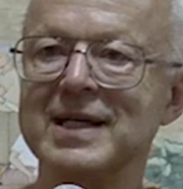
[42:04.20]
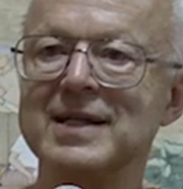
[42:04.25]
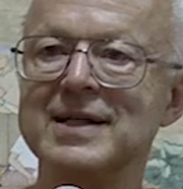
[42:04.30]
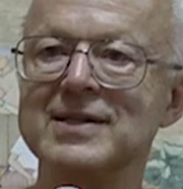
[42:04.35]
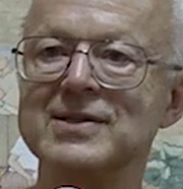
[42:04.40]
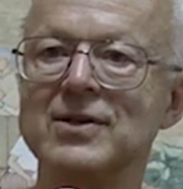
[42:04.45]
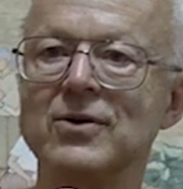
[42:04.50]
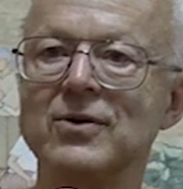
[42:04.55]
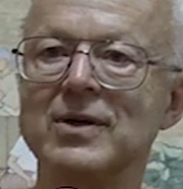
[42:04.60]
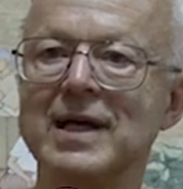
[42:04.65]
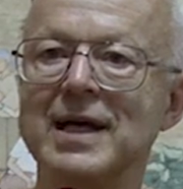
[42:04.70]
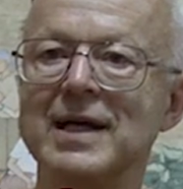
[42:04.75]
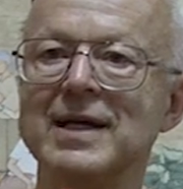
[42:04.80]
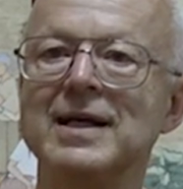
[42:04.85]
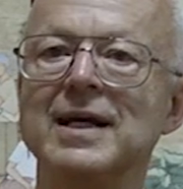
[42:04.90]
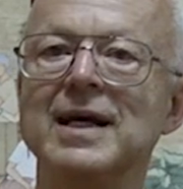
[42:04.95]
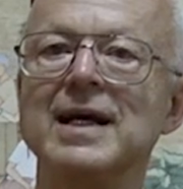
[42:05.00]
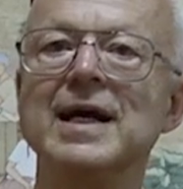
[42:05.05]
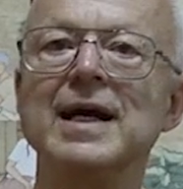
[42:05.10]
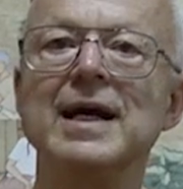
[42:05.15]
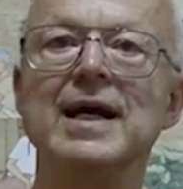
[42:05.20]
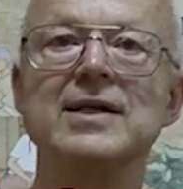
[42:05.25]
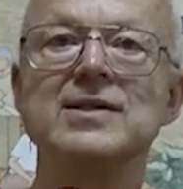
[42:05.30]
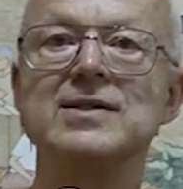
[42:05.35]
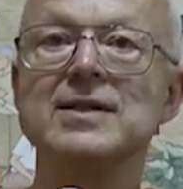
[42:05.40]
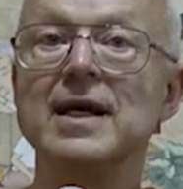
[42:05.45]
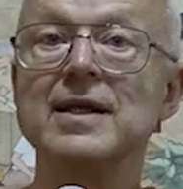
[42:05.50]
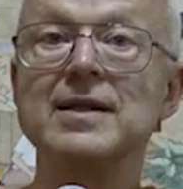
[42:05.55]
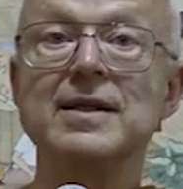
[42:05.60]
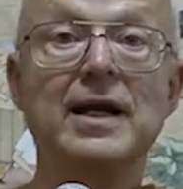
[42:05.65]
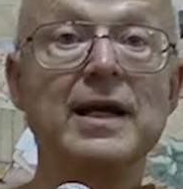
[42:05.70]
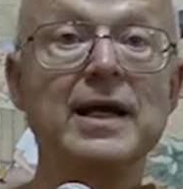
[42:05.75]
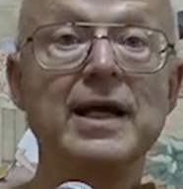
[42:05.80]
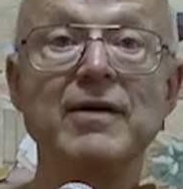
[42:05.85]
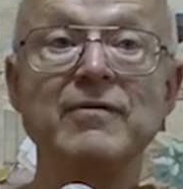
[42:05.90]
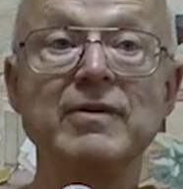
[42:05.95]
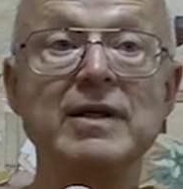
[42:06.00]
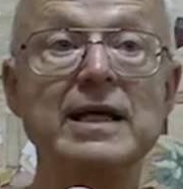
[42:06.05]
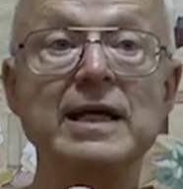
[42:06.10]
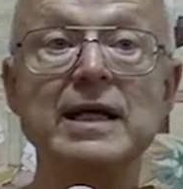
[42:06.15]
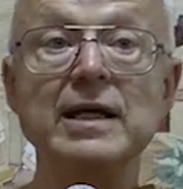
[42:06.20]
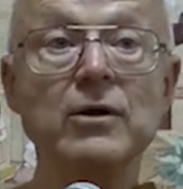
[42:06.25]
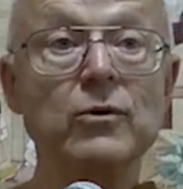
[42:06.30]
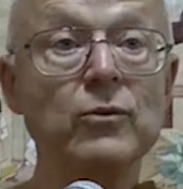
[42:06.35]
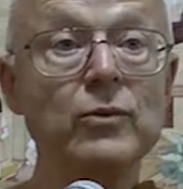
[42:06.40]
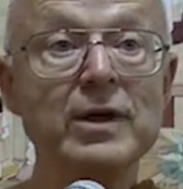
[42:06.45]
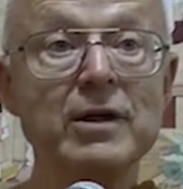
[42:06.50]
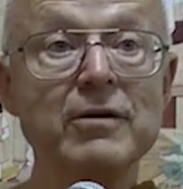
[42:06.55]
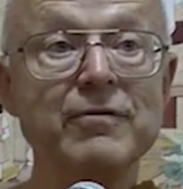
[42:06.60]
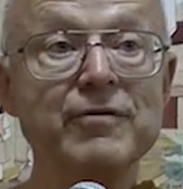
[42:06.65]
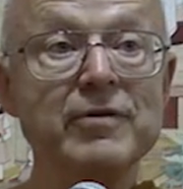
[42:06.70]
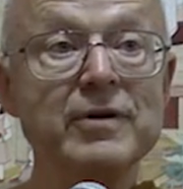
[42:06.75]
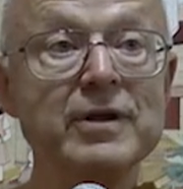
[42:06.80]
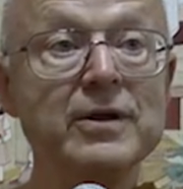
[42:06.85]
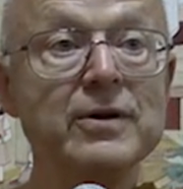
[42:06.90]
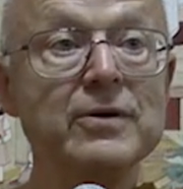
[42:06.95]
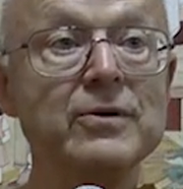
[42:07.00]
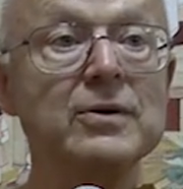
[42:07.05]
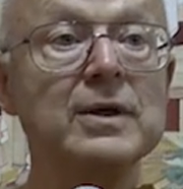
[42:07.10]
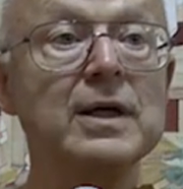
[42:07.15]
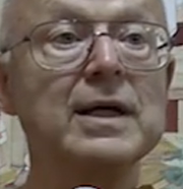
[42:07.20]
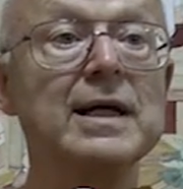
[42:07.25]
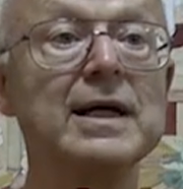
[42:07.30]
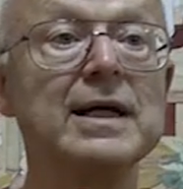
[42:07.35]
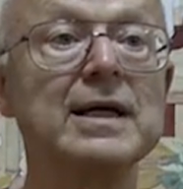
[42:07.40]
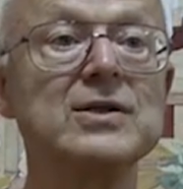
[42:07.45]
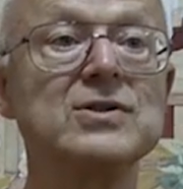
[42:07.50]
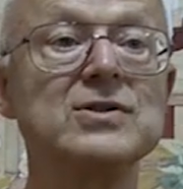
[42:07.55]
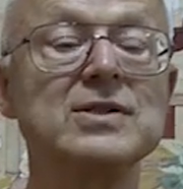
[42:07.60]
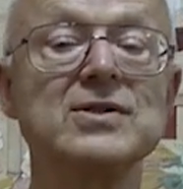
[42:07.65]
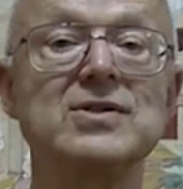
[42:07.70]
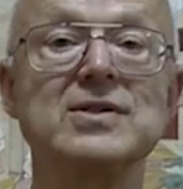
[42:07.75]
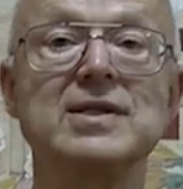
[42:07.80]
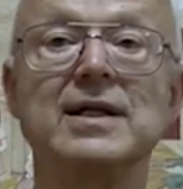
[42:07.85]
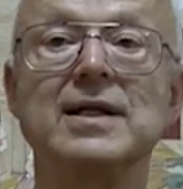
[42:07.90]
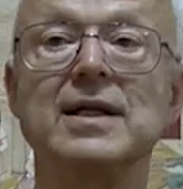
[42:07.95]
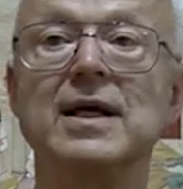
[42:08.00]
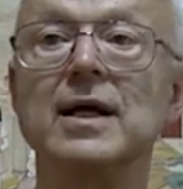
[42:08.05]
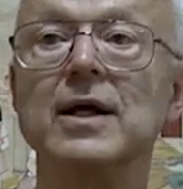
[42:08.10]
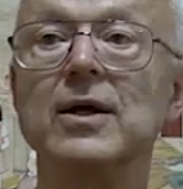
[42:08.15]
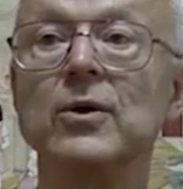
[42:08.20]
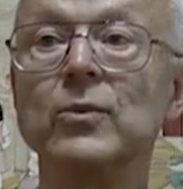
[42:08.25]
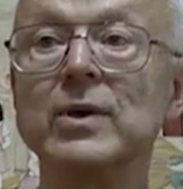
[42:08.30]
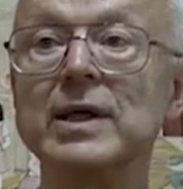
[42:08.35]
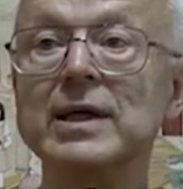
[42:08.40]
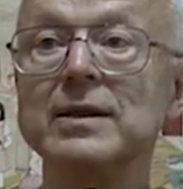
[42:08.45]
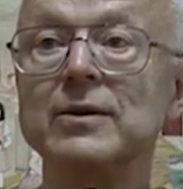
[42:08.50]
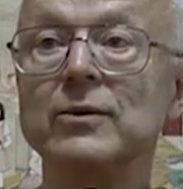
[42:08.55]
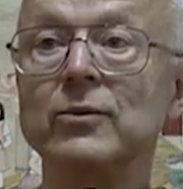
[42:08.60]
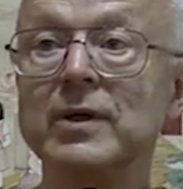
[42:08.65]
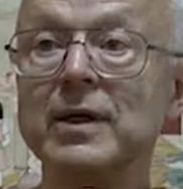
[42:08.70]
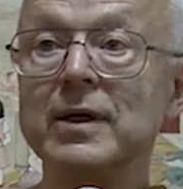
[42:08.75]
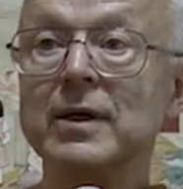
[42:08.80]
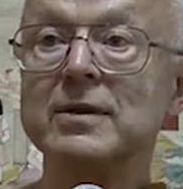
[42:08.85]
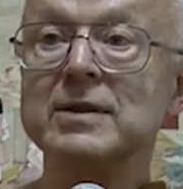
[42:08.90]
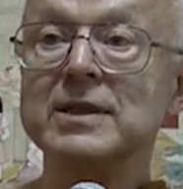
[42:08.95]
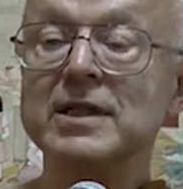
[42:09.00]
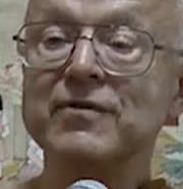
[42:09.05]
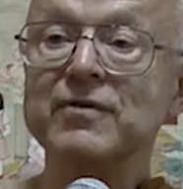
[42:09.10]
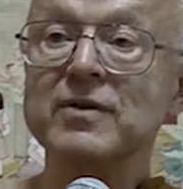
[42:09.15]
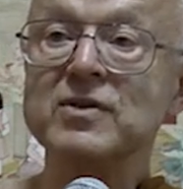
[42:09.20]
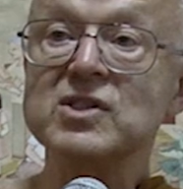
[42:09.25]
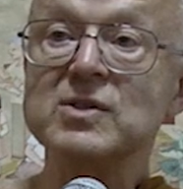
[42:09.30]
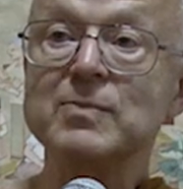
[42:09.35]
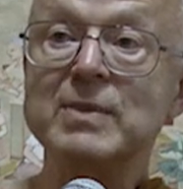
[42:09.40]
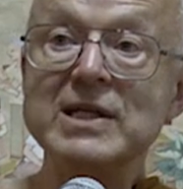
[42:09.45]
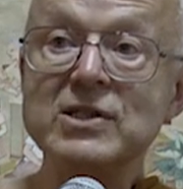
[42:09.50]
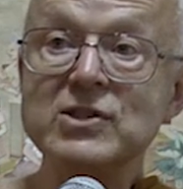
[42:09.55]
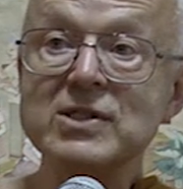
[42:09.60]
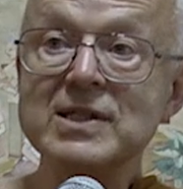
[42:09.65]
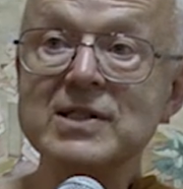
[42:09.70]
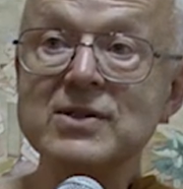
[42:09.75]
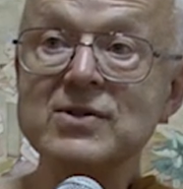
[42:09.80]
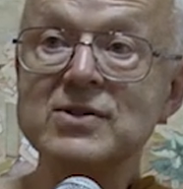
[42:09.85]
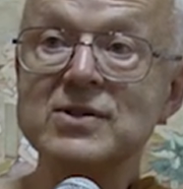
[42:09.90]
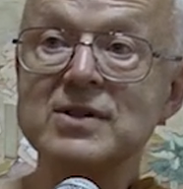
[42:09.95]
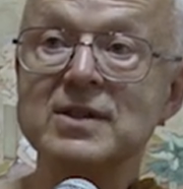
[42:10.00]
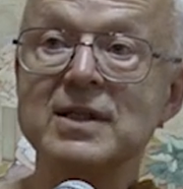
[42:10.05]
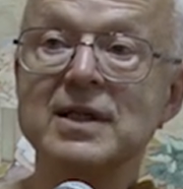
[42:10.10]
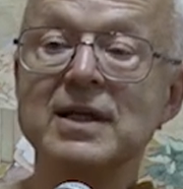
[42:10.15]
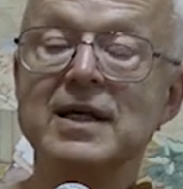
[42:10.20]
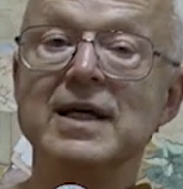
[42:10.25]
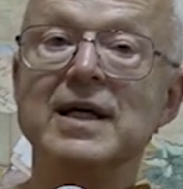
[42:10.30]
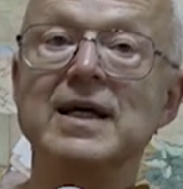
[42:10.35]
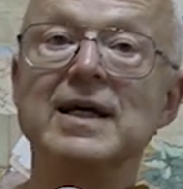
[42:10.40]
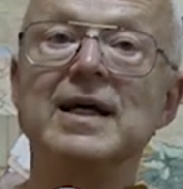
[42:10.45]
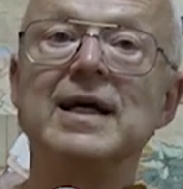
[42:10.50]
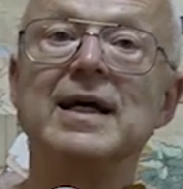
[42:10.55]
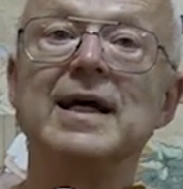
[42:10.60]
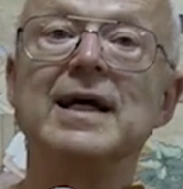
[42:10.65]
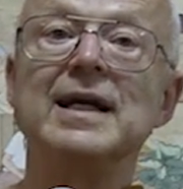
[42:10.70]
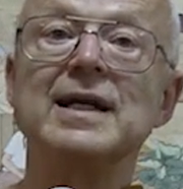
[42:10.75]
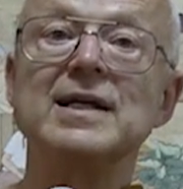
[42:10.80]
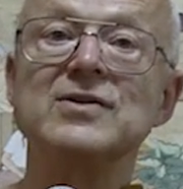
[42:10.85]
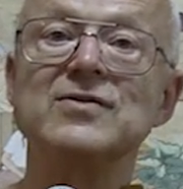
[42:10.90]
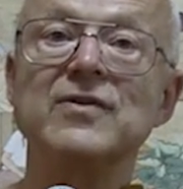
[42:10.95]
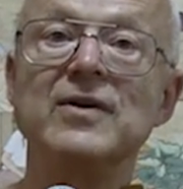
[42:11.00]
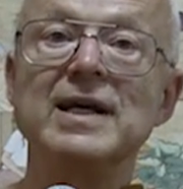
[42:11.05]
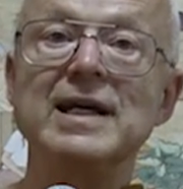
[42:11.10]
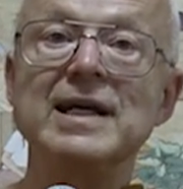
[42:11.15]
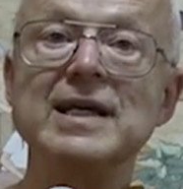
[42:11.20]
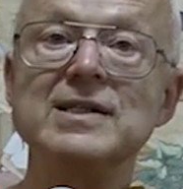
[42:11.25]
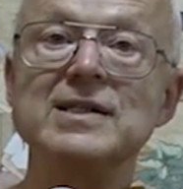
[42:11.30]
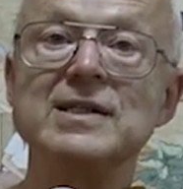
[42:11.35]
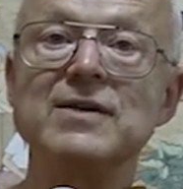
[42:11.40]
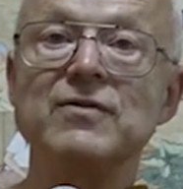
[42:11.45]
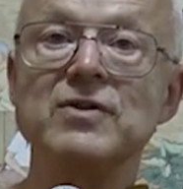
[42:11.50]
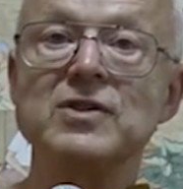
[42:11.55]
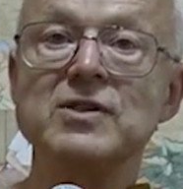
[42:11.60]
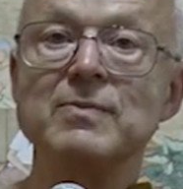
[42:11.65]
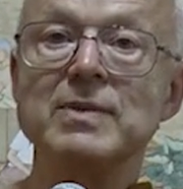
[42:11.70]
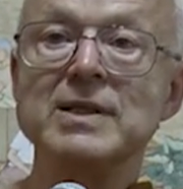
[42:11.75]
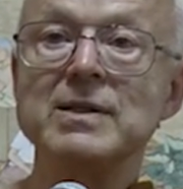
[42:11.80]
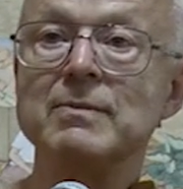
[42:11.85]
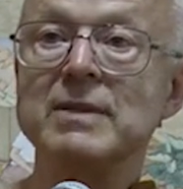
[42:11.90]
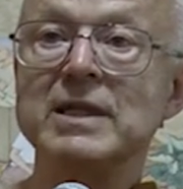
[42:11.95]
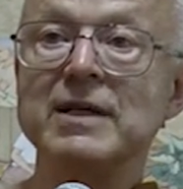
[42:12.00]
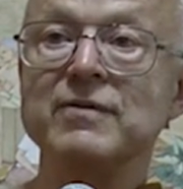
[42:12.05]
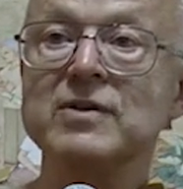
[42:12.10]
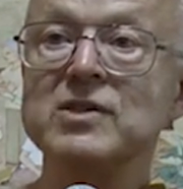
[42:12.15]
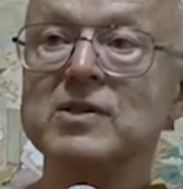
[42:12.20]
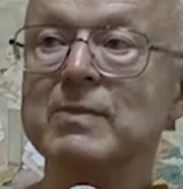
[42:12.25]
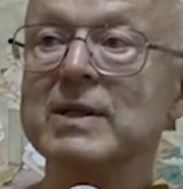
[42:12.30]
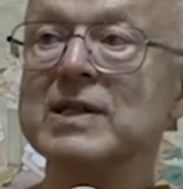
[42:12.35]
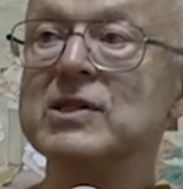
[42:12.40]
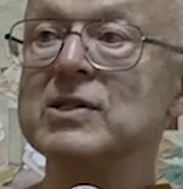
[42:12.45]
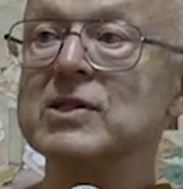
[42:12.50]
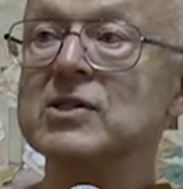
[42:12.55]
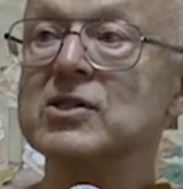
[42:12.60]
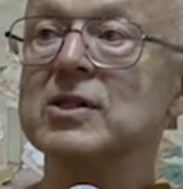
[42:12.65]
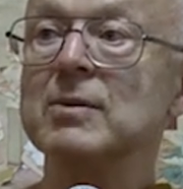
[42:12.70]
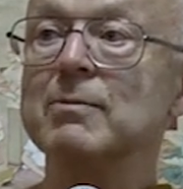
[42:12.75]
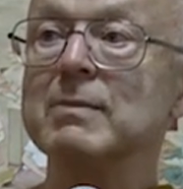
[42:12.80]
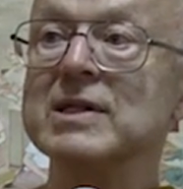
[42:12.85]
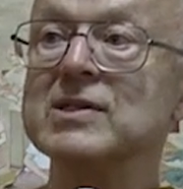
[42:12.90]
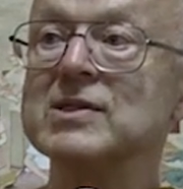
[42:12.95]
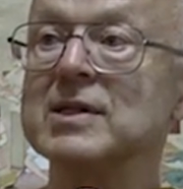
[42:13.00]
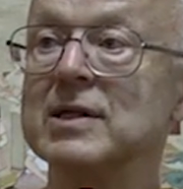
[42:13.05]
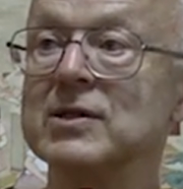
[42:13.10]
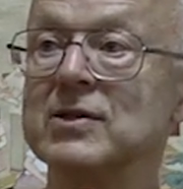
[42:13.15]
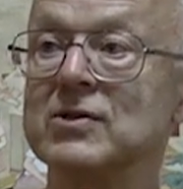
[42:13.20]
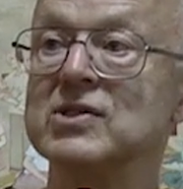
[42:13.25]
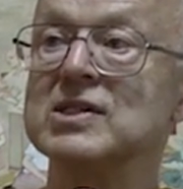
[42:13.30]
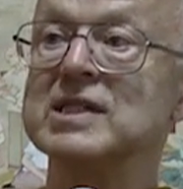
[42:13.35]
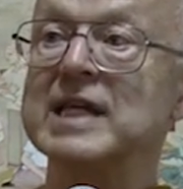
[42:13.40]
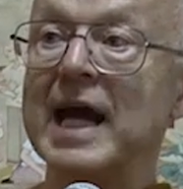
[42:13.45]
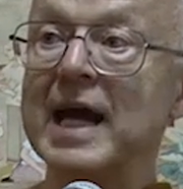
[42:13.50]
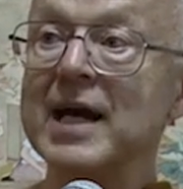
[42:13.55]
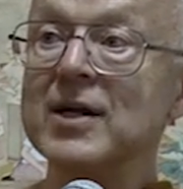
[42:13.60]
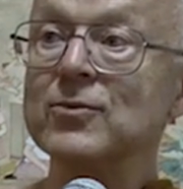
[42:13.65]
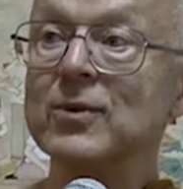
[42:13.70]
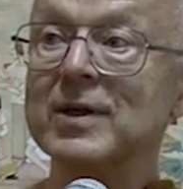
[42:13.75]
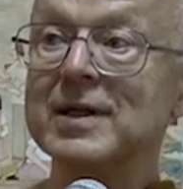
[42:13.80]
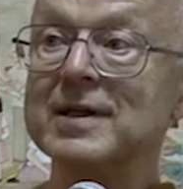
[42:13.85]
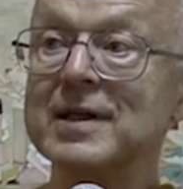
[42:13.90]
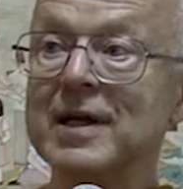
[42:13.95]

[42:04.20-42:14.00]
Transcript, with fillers: and he said, Okay, it's not that I have any ill will for you, it's just that we, we are different species, and it's very easy for spe different species to misunderstand one